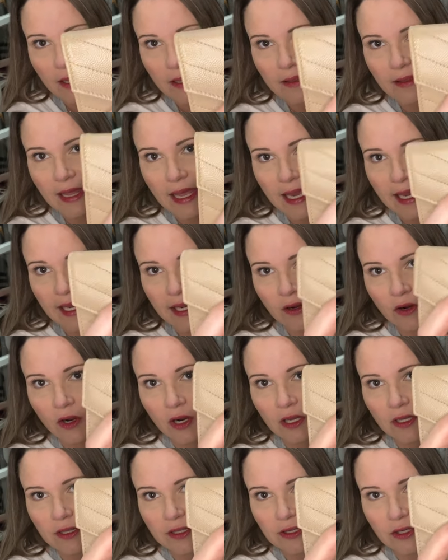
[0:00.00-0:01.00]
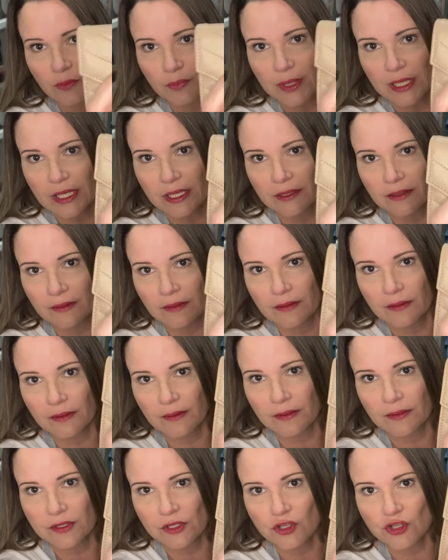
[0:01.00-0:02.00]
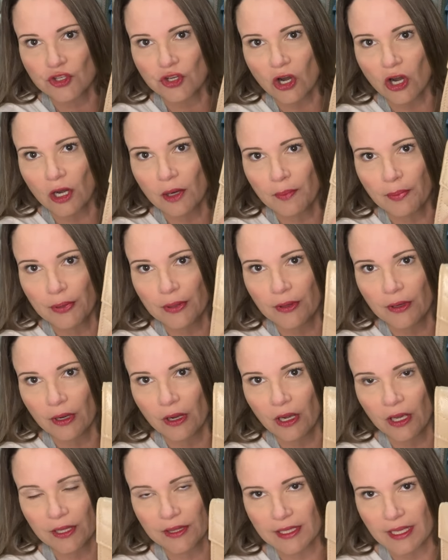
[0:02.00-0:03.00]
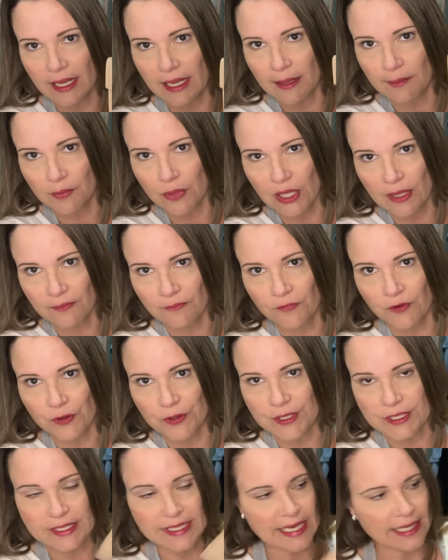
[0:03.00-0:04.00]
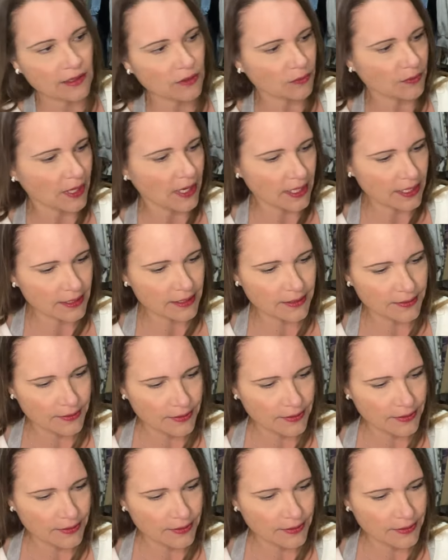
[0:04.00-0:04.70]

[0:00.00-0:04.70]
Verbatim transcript: they are a little bit sharp on the emblem for the Saint Laurent.